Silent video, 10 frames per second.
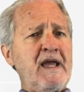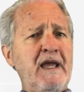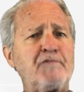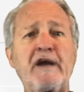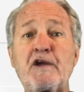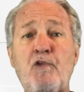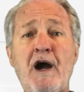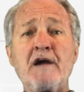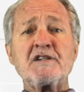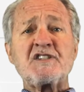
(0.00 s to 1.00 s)
It
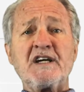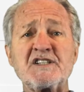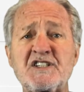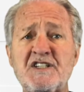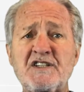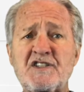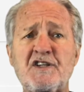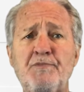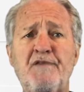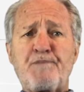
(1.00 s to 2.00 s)
requires a
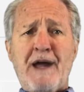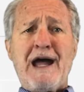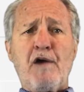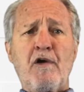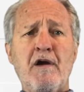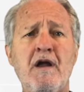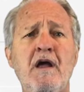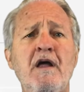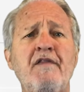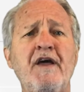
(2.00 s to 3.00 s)
system of power
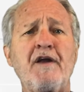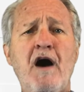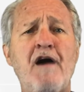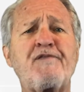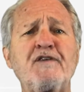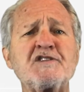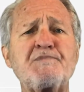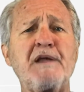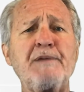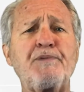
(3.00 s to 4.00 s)
that
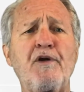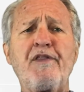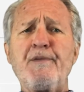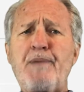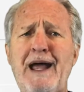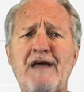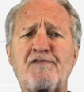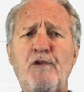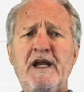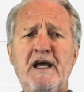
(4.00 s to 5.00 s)
offers people the
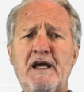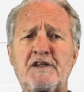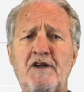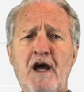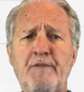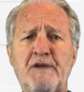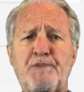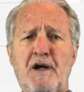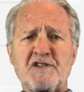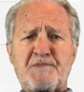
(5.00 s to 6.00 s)
pathway to economic
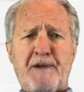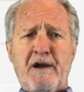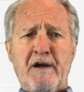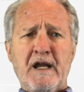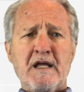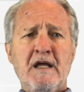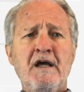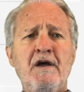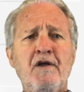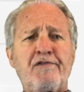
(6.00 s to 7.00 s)
prosperity
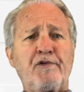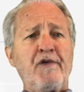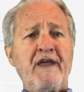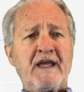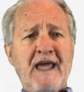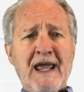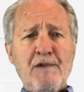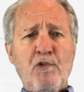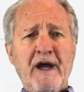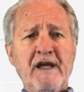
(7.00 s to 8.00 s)
through the
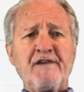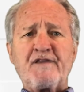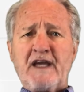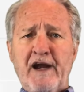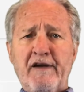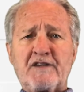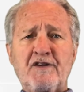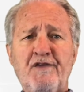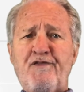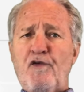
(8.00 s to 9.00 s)
gateway of
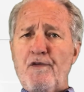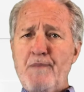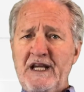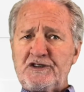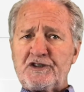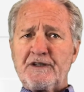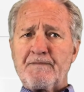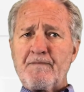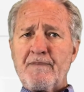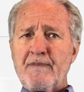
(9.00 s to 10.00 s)
character formation.
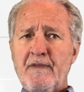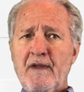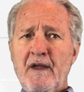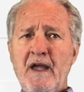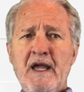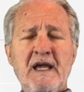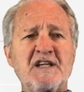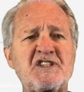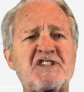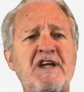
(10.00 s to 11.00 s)

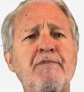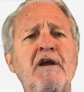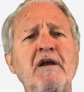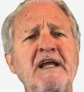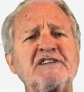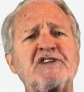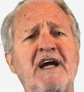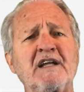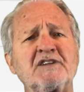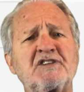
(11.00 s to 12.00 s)
It similarly
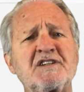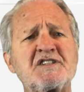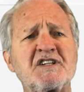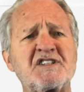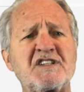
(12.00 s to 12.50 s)
challenges the